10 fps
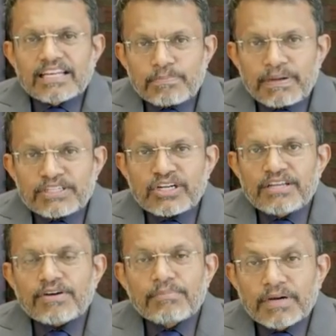
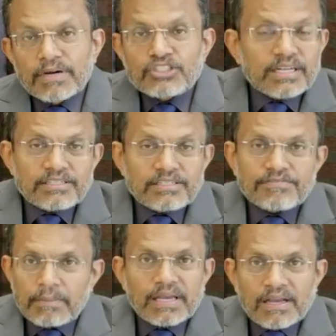especially from emerging and
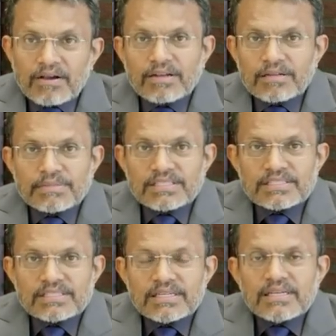developing
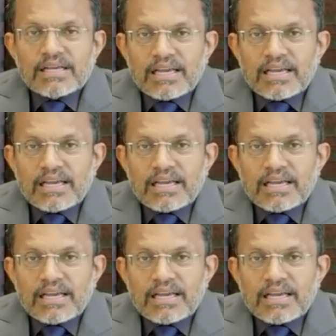economies,